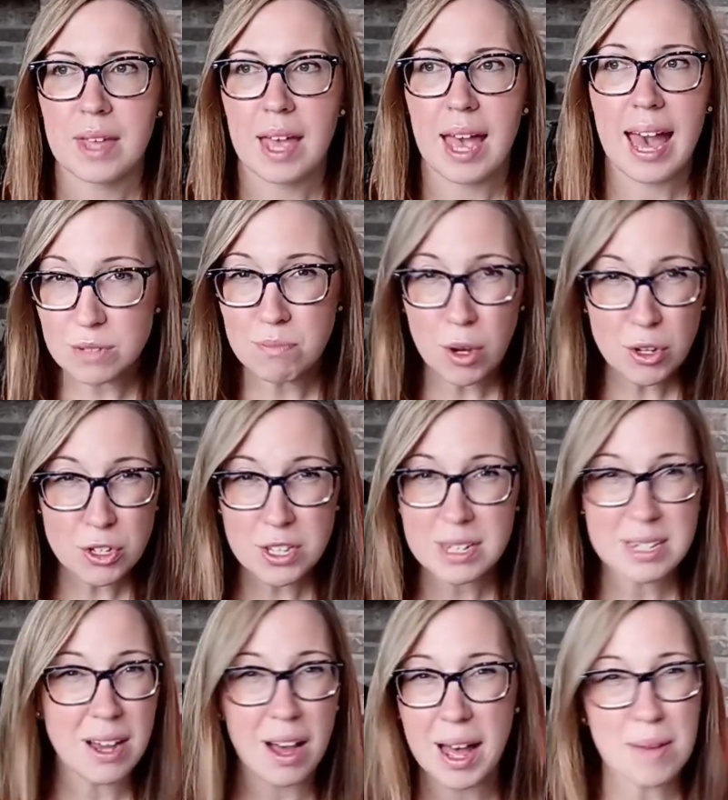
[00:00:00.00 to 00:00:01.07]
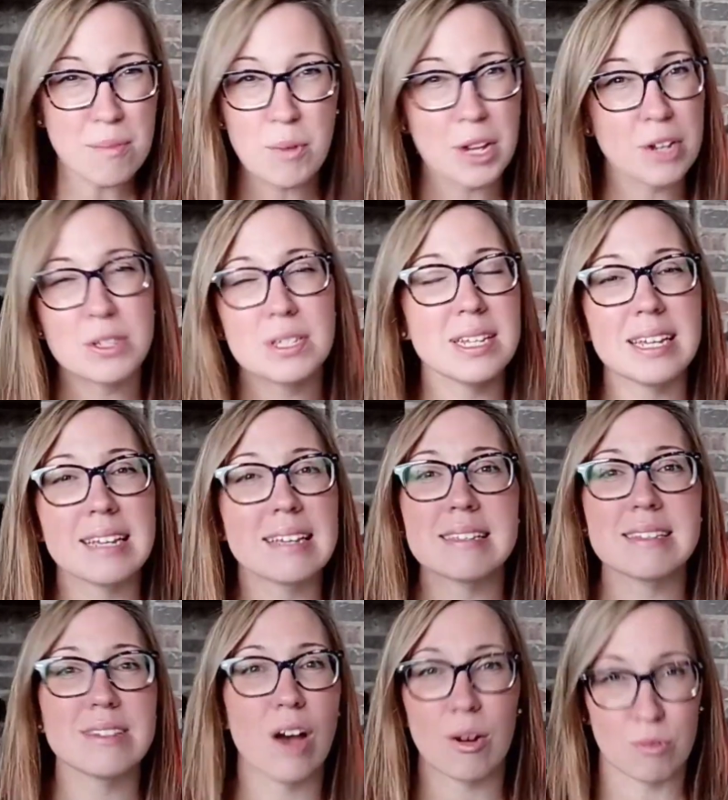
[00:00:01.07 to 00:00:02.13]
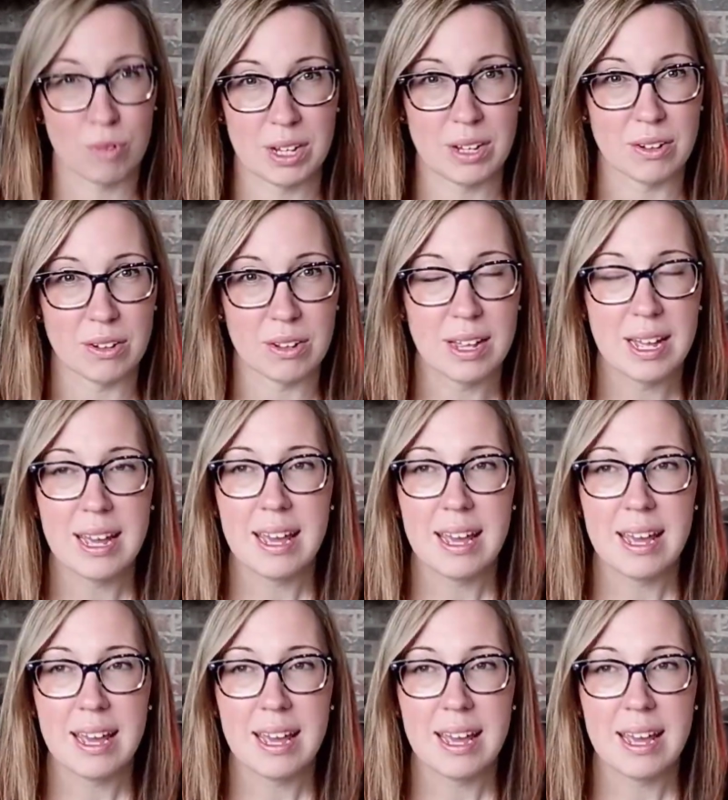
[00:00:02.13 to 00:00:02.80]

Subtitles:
And most of the time, what you're seeing is not real.